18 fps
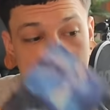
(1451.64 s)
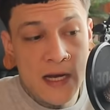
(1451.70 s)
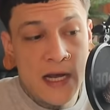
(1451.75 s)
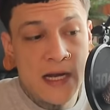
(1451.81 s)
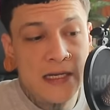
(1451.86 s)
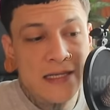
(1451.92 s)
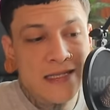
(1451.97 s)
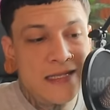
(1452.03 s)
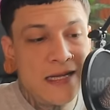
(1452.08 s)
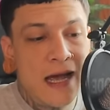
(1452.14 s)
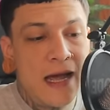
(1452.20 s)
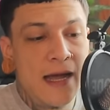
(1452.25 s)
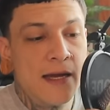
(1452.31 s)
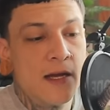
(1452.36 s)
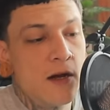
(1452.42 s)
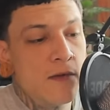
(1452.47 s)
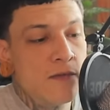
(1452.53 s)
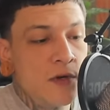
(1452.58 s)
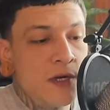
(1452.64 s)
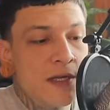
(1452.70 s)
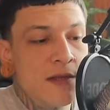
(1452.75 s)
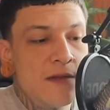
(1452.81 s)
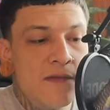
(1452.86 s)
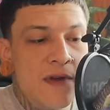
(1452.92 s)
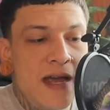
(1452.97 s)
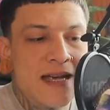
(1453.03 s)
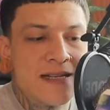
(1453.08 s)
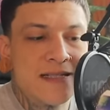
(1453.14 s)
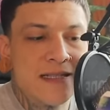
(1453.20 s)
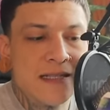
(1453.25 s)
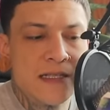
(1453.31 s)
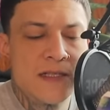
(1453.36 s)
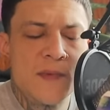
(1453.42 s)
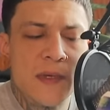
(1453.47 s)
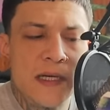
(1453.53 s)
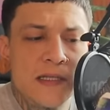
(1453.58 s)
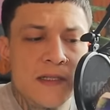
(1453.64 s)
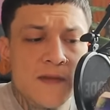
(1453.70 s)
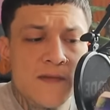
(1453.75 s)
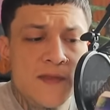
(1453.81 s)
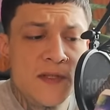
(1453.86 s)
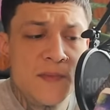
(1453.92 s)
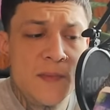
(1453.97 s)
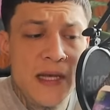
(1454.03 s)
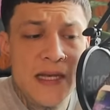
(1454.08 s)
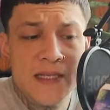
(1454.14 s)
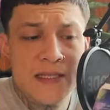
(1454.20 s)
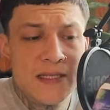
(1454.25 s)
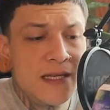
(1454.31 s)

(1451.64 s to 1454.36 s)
the night sky covering the vast expanse of space,